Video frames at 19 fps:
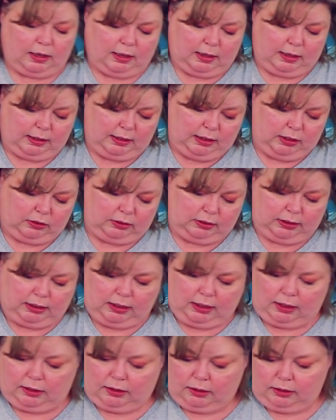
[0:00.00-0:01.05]
And here's
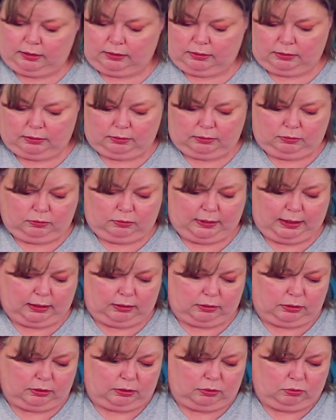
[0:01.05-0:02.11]
the other. Oh, that
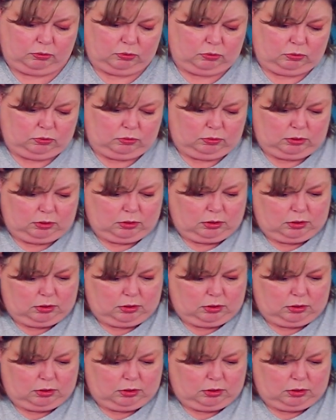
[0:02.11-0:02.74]
looks so cool.